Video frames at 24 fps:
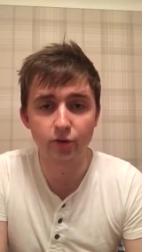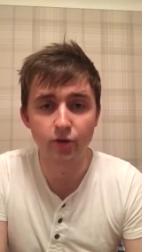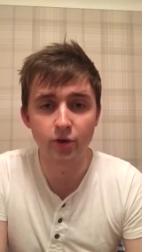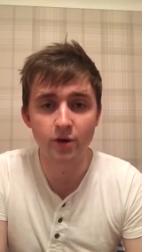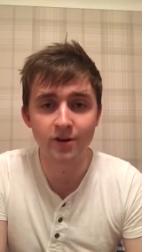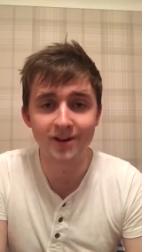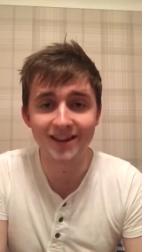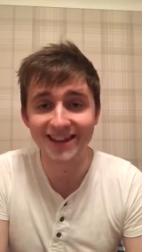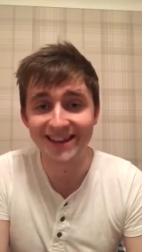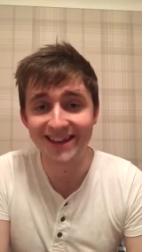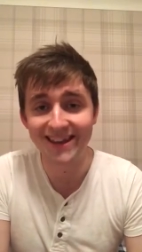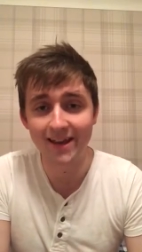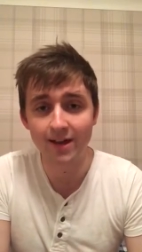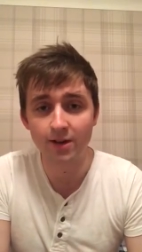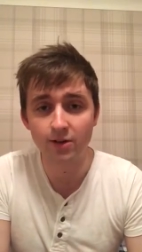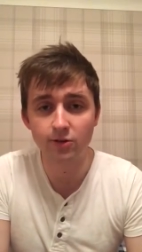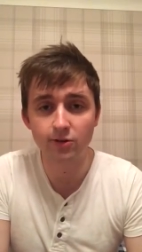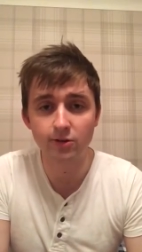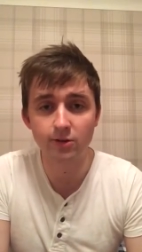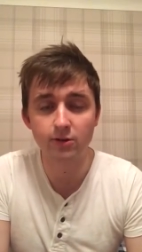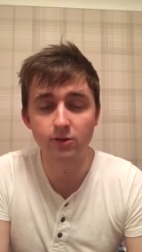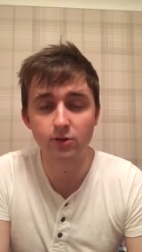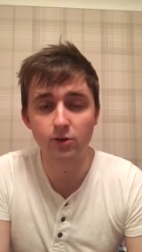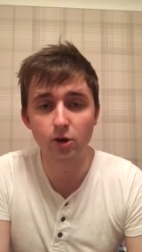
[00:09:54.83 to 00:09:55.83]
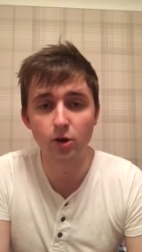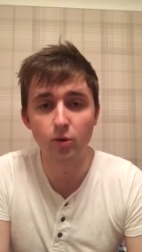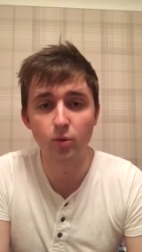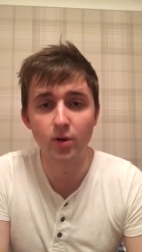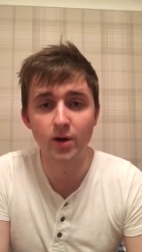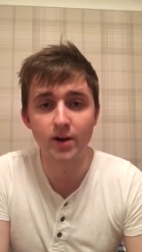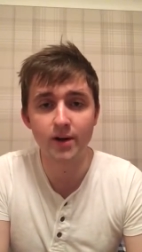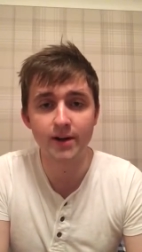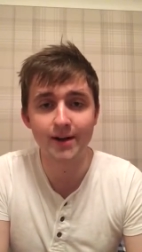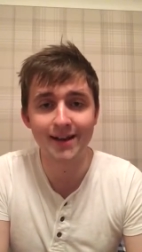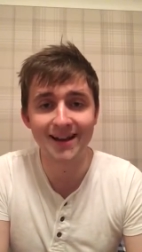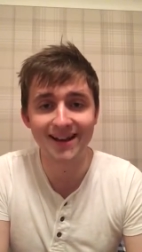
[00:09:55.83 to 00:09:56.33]
I know Nicky Henderson's got
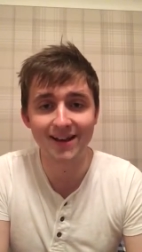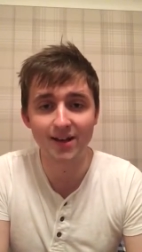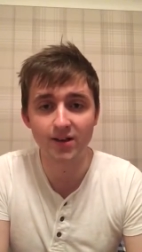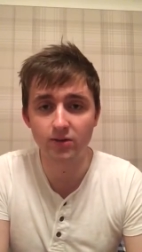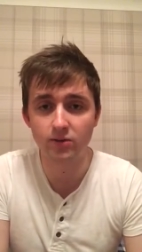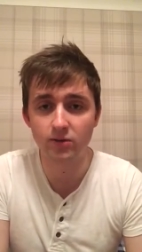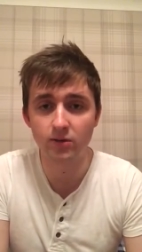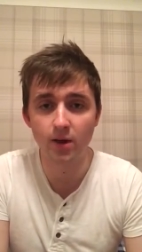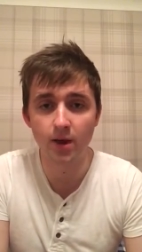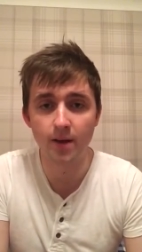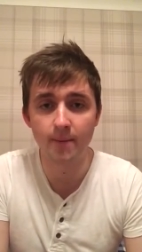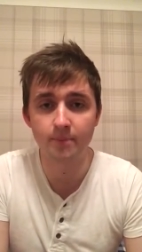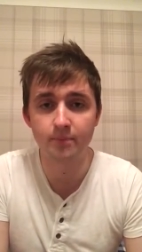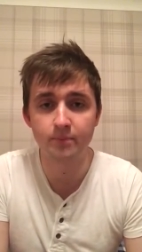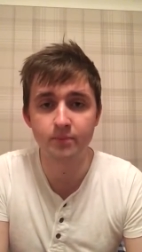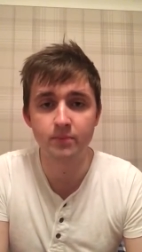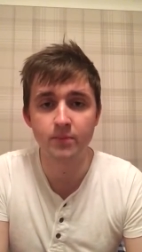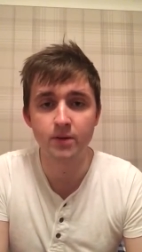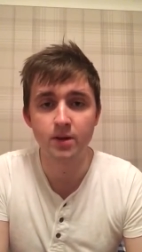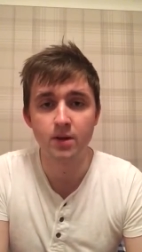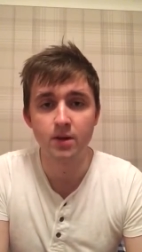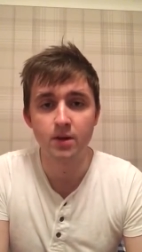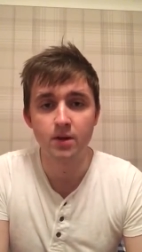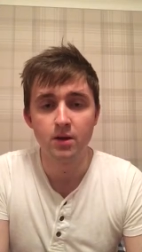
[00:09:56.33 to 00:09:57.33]
one, an ex um,